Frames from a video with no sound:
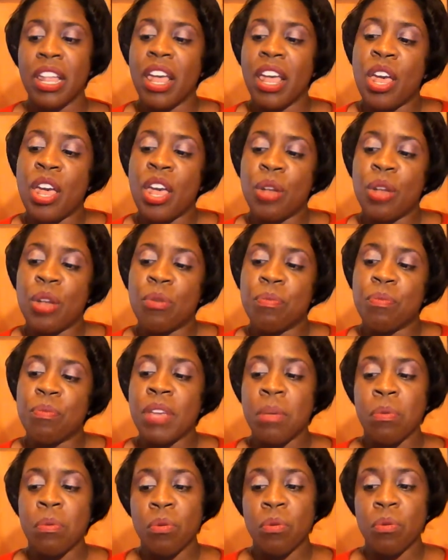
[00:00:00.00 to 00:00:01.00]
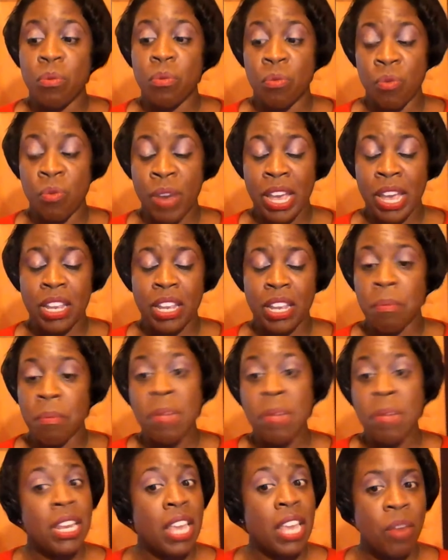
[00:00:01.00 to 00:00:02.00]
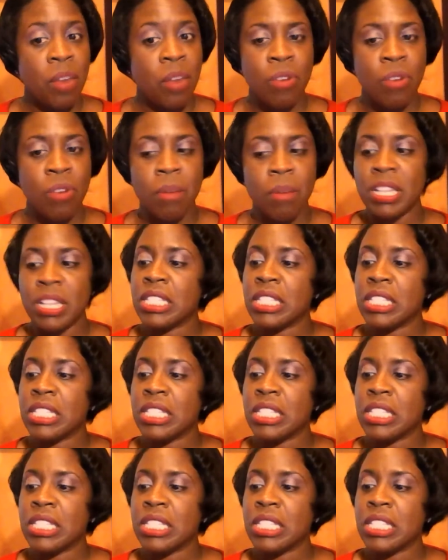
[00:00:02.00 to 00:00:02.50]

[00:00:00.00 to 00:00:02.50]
and people read it, men and women,